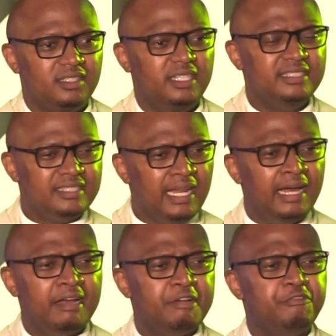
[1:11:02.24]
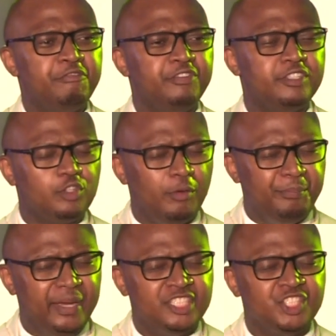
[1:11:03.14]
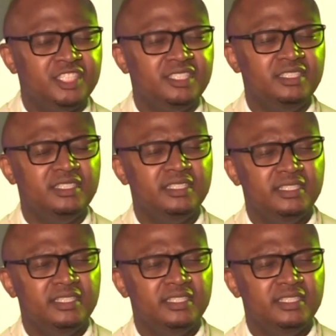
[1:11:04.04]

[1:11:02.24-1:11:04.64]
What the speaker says: His love, his compassion,